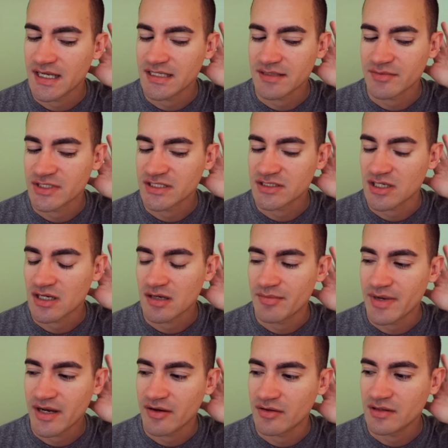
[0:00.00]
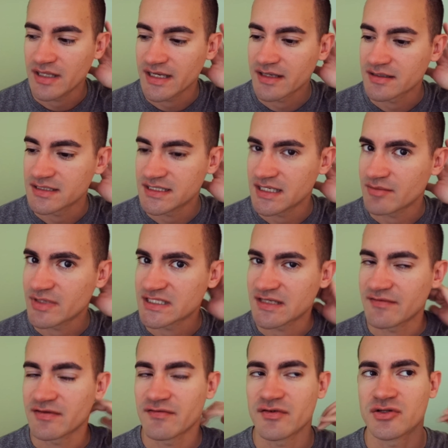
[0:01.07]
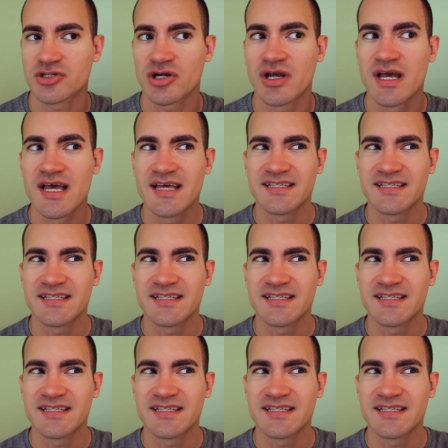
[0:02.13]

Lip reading: and I'm going to talk about, like, seeing myself in the future,